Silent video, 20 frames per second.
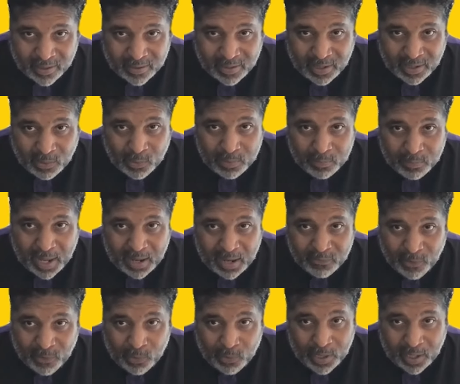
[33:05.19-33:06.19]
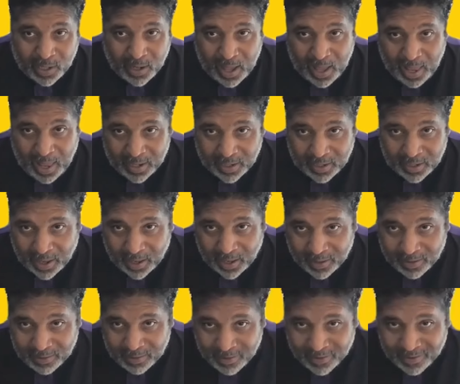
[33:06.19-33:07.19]
that would make voting a holiday
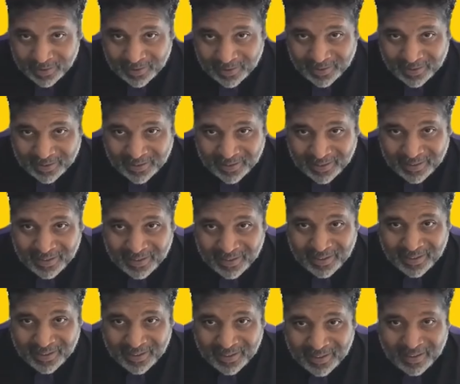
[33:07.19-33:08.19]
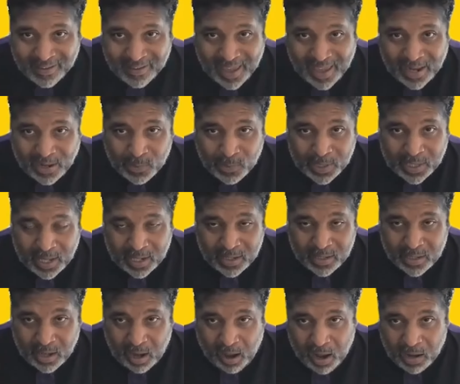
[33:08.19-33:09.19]
and it would
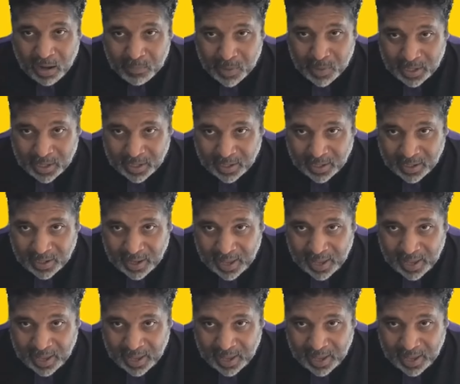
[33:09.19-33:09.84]
get dark money